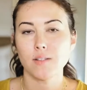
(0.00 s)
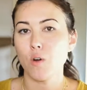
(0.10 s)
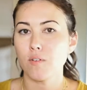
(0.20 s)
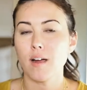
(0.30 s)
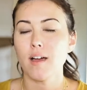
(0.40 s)
is
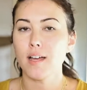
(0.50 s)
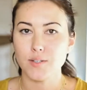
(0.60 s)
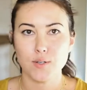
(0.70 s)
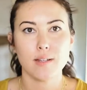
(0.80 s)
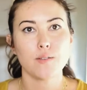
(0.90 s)
over
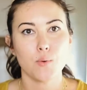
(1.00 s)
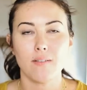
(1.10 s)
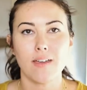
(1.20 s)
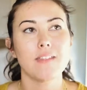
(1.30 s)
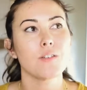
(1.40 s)

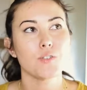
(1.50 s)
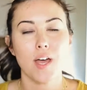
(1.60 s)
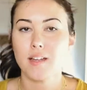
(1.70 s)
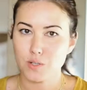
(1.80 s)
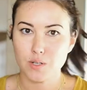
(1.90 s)
120, I think there's
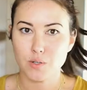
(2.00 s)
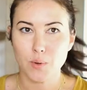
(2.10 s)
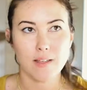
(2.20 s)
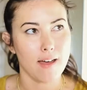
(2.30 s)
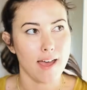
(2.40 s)

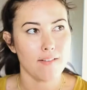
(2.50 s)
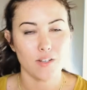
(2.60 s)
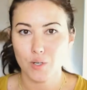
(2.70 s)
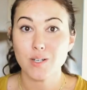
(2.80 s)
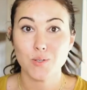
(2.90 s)
125,
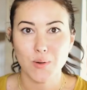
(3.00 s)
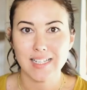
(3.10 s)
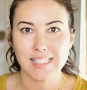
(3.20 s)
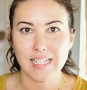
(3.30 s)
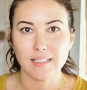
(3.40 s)

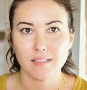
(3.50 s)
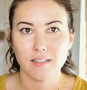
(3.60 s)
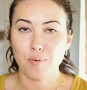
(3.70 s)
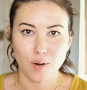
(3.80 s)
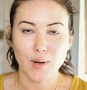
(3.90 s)
126
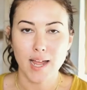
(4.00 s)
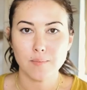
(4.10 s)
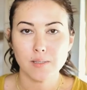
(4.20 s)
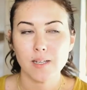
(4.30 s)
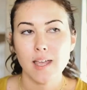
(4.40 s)
programs.